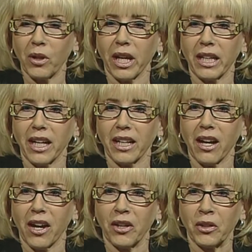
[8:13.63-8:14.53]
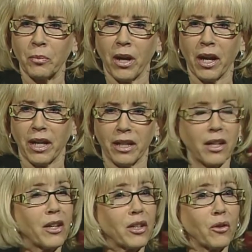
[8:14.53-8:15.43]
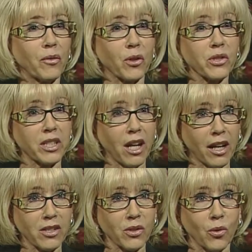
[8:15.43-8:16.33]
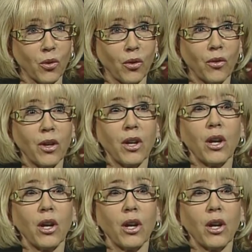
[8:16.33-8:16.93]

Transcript: when I got hired by University High School,